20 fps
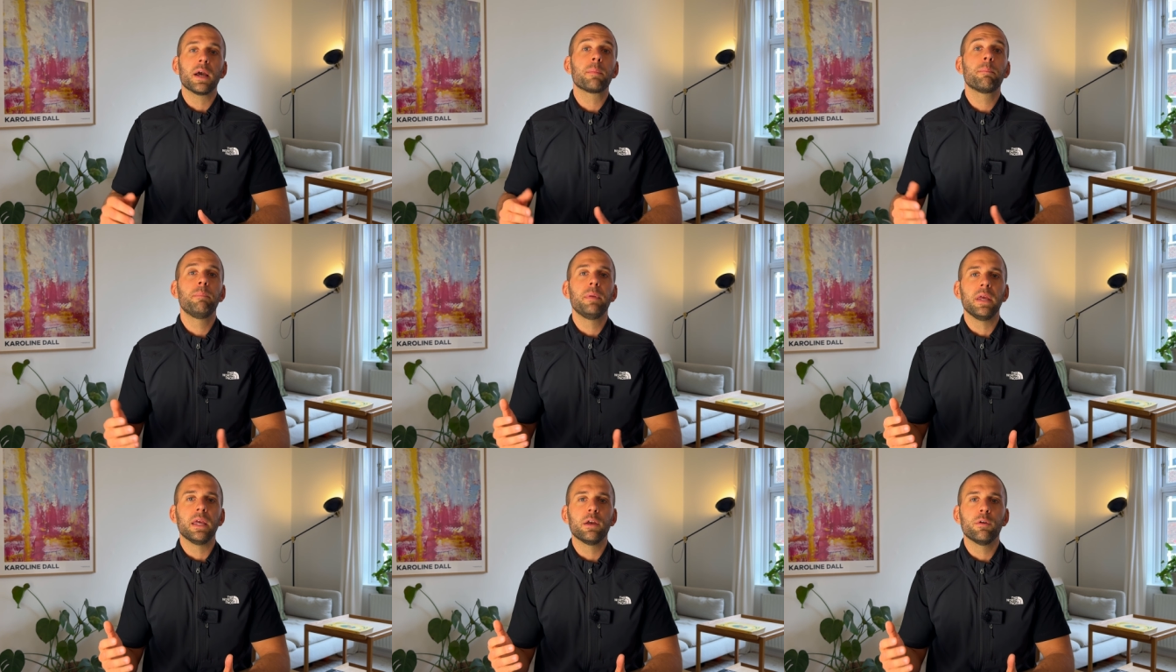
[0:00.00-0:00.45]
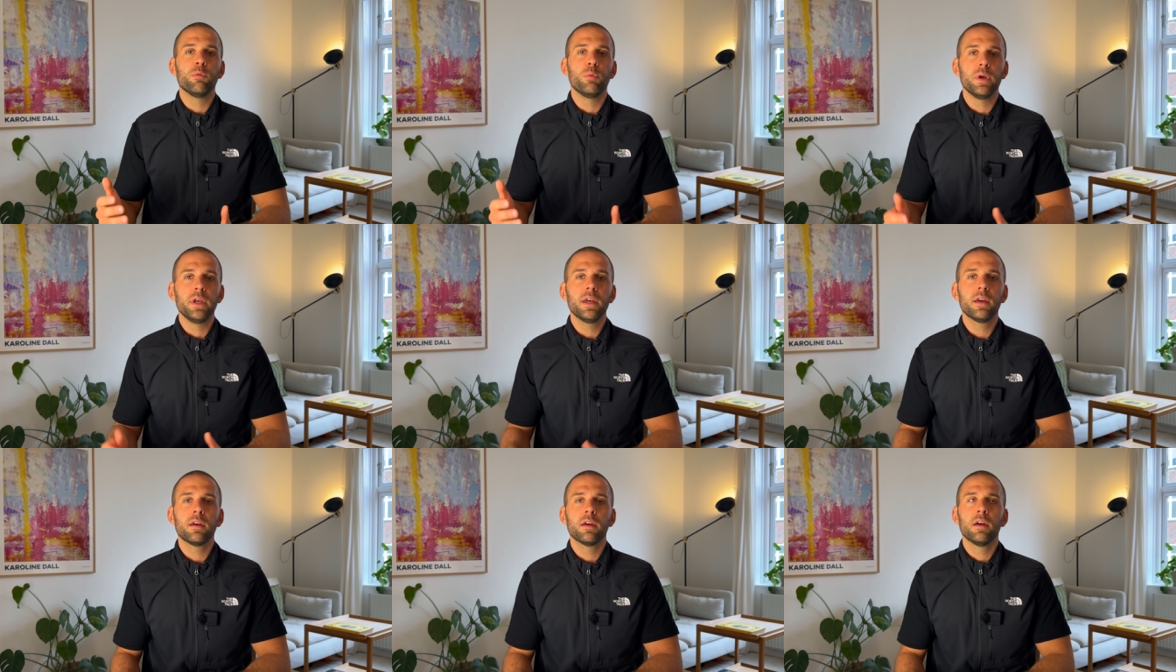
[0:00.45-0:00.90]
being
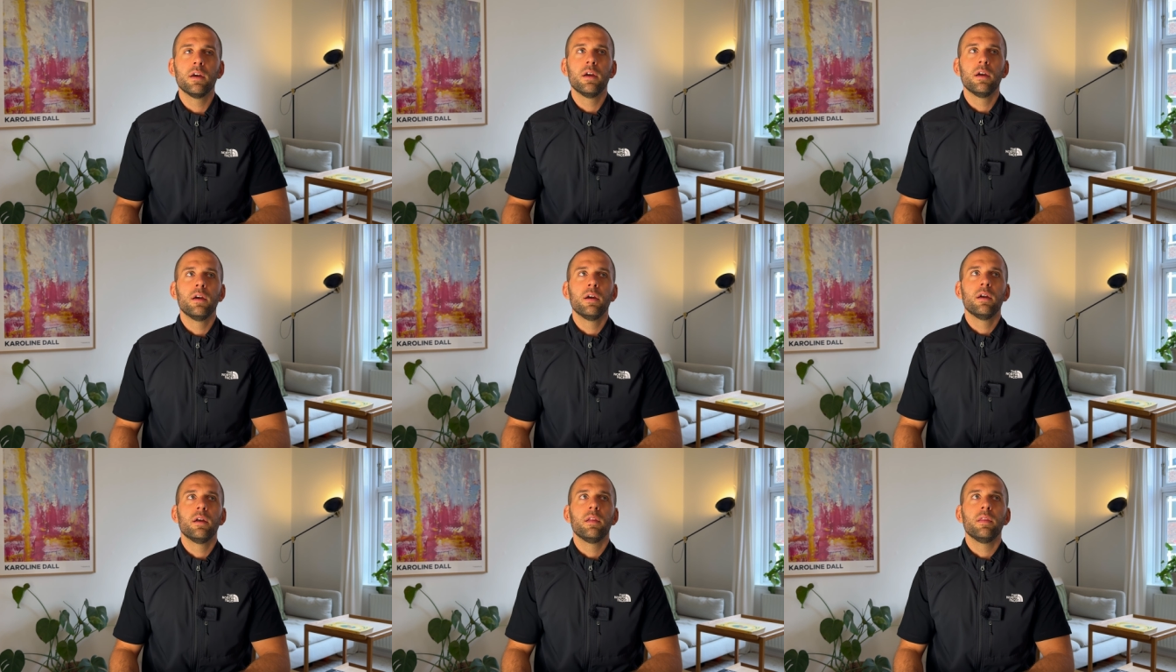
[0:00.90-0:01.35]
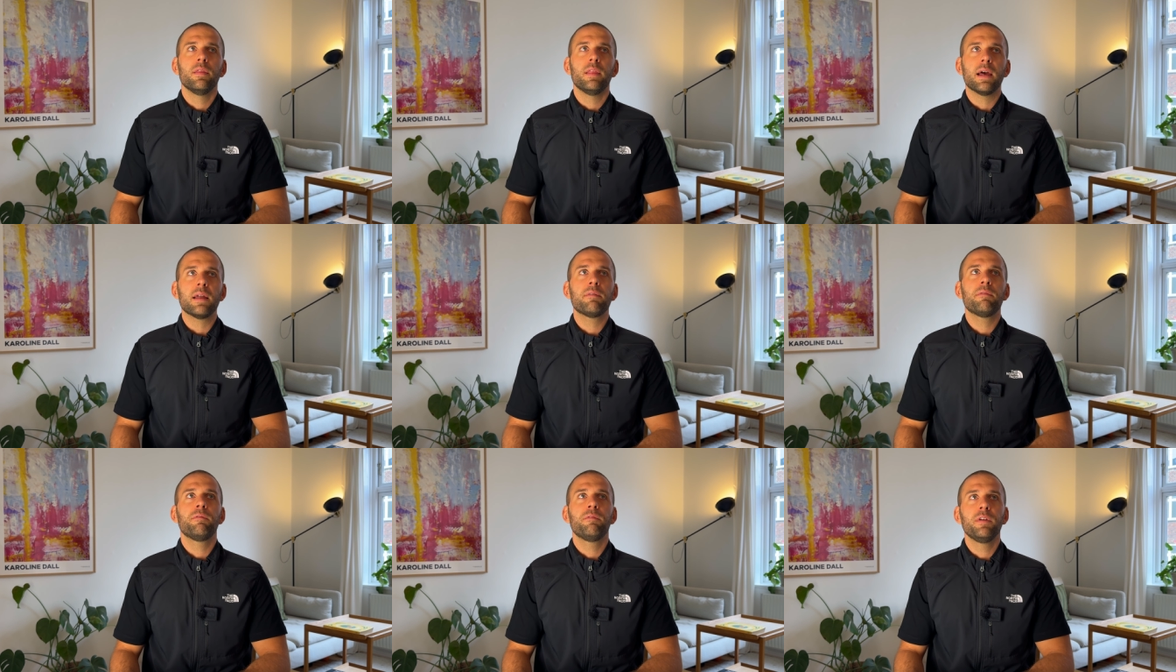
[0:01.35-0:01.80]
weak,
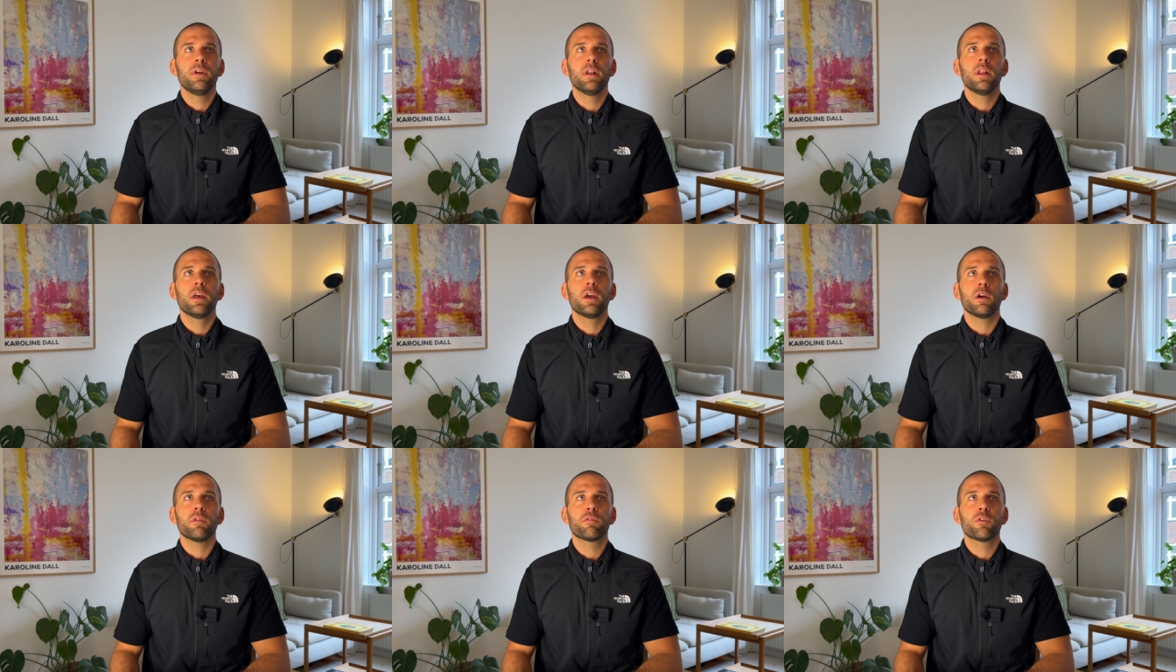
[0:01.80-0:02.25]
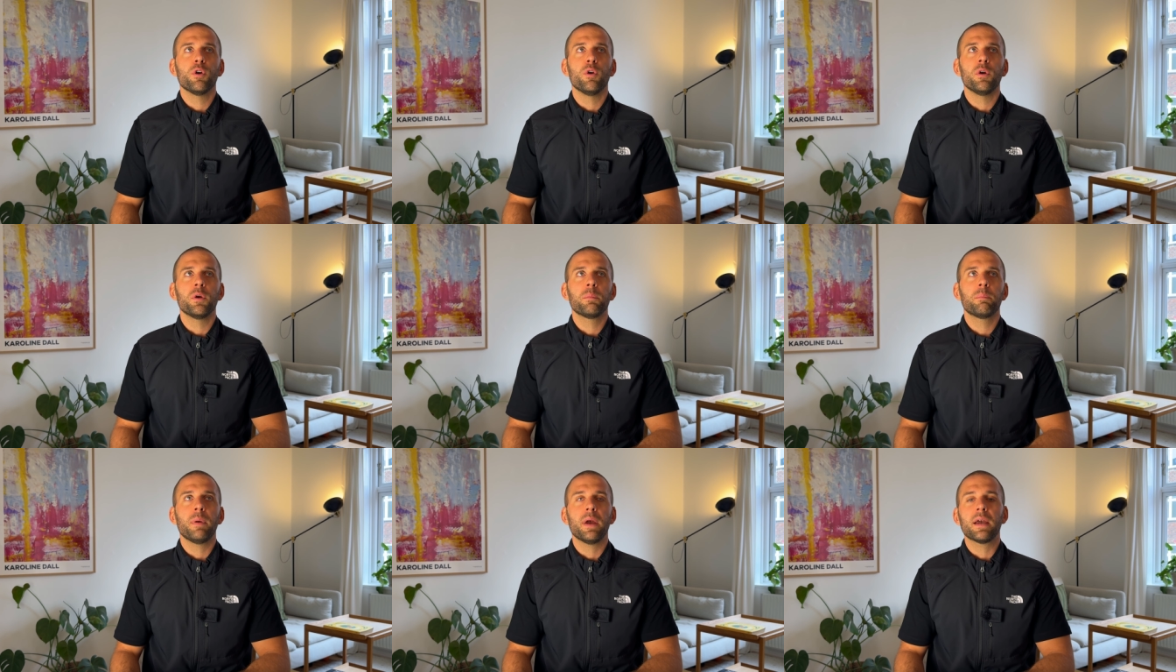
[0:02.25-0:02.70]
that feeling of
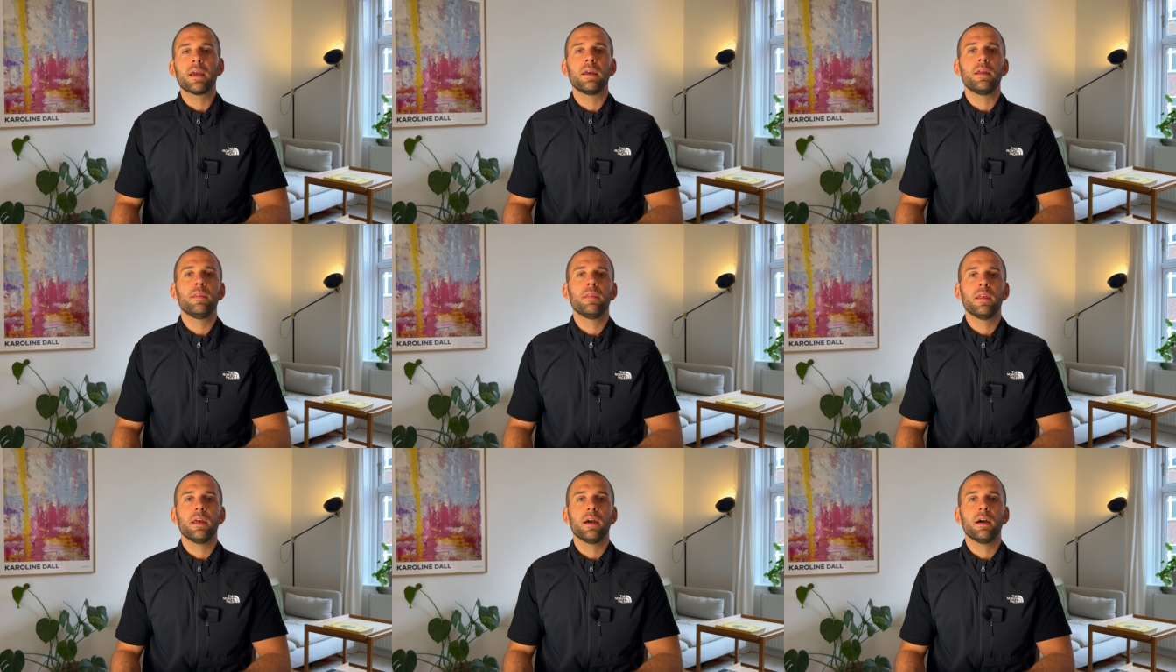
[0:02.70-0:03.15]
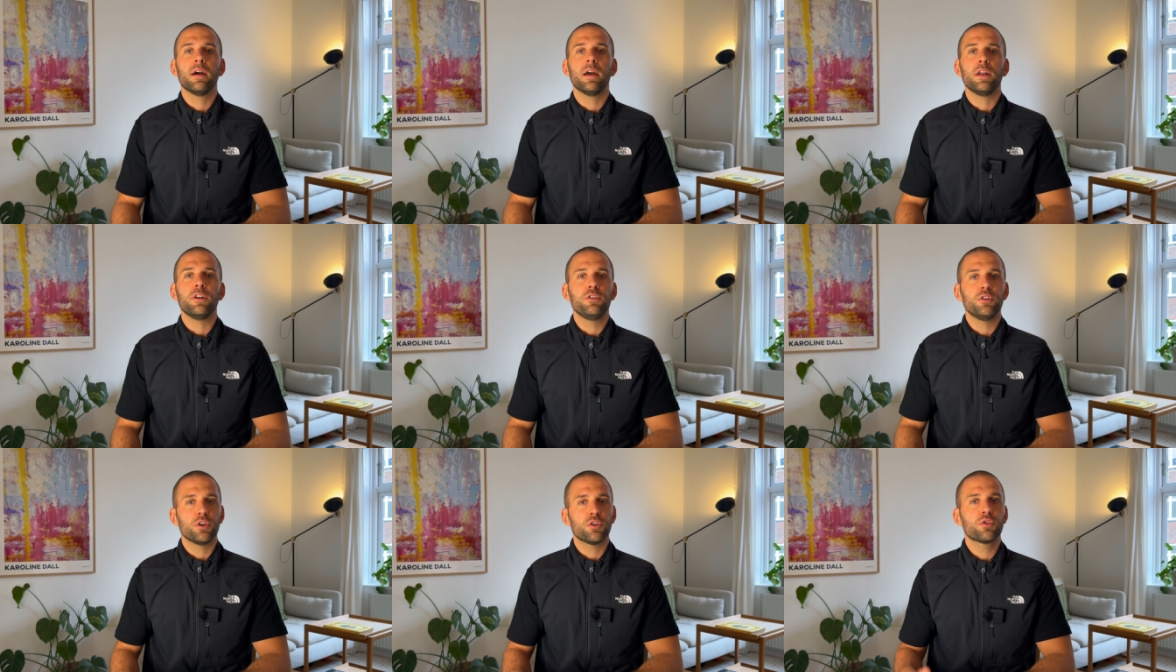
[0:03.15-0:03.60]
going back in there
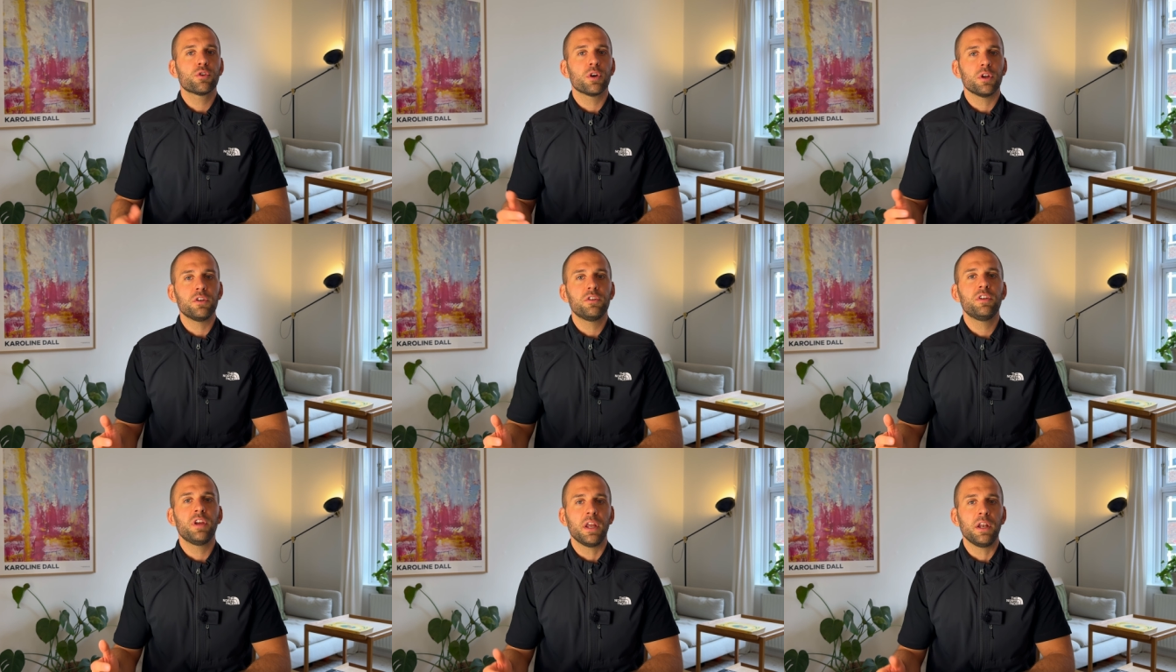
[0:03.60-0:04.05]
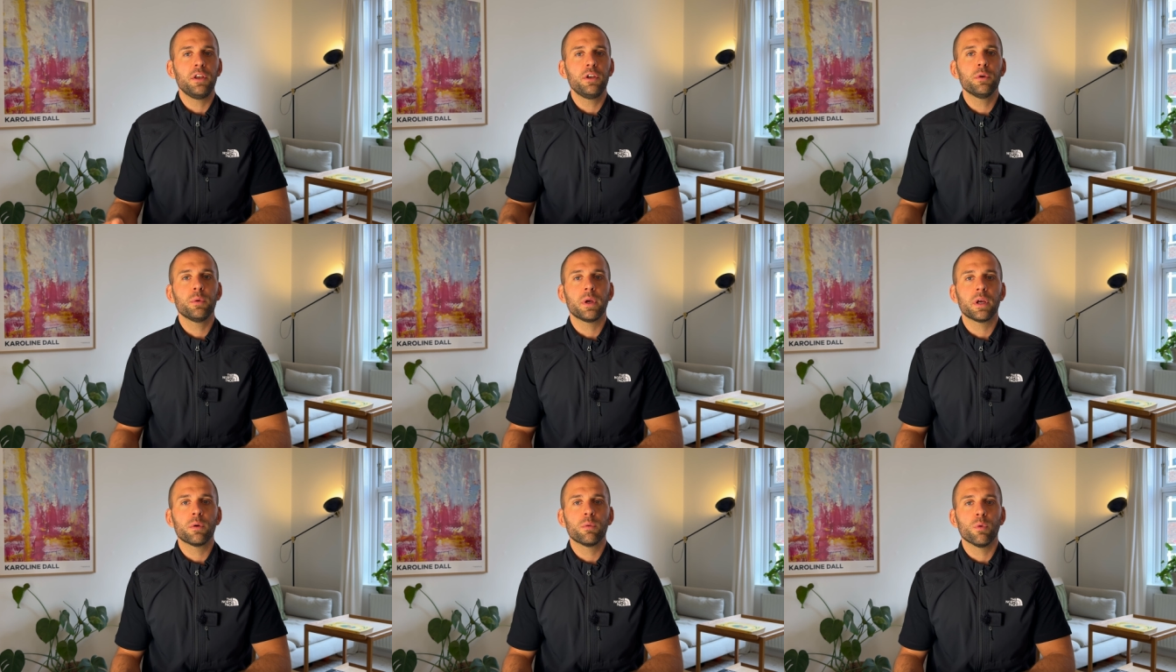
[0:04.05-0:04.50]
and just
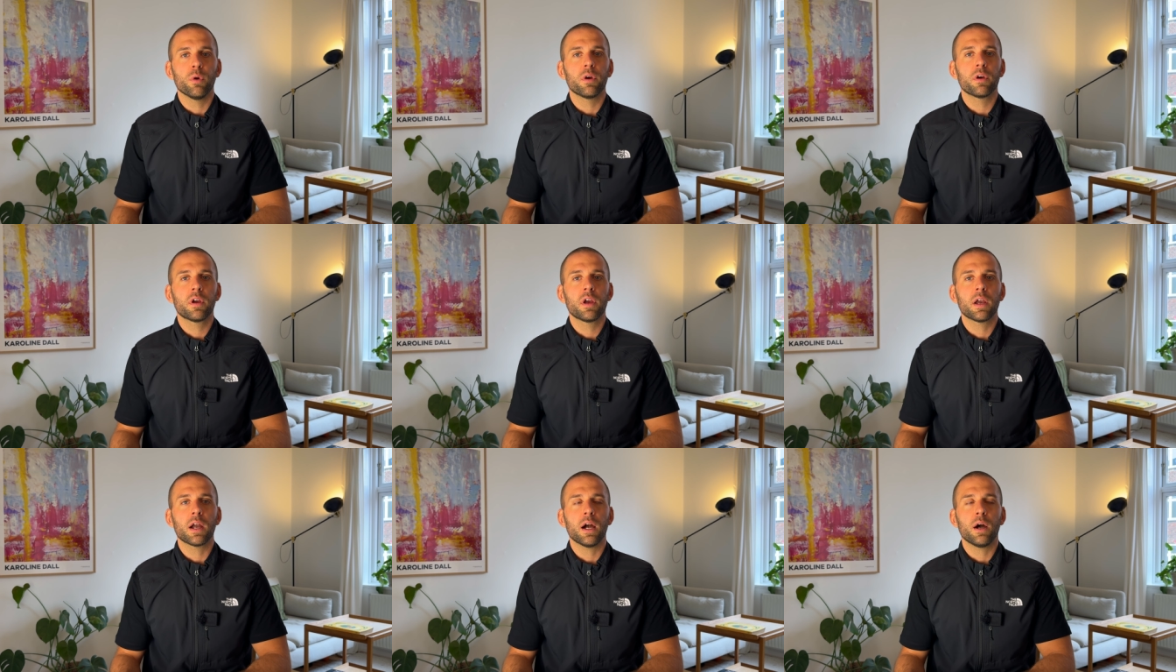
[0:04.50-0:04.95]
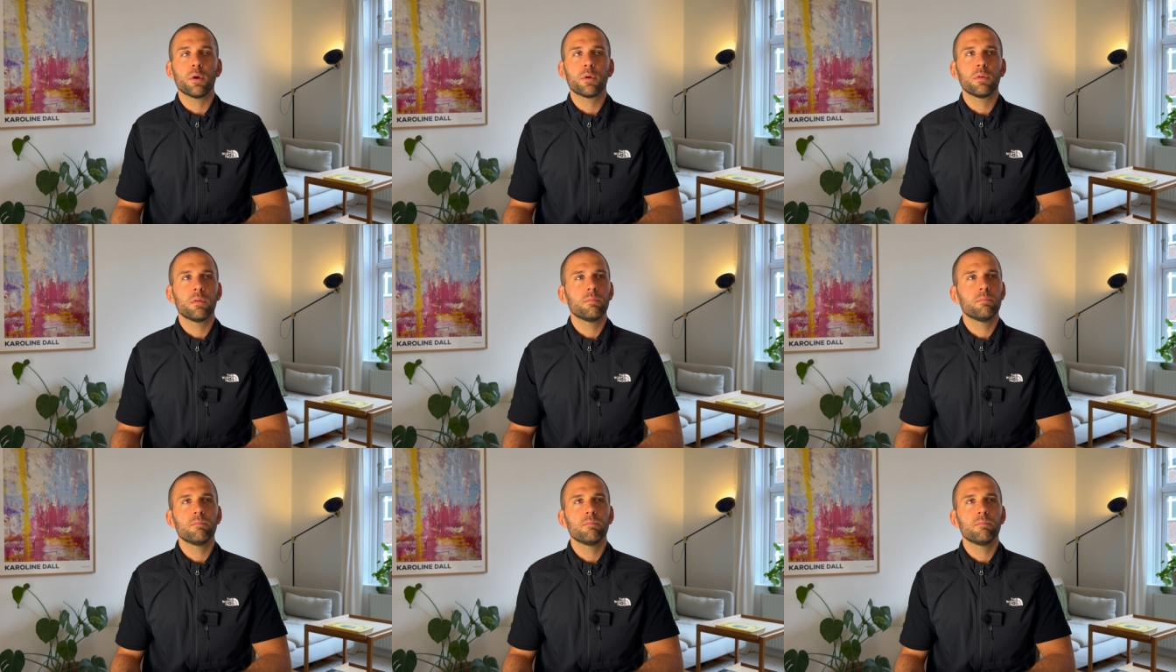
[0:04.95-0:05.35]
continuing working out,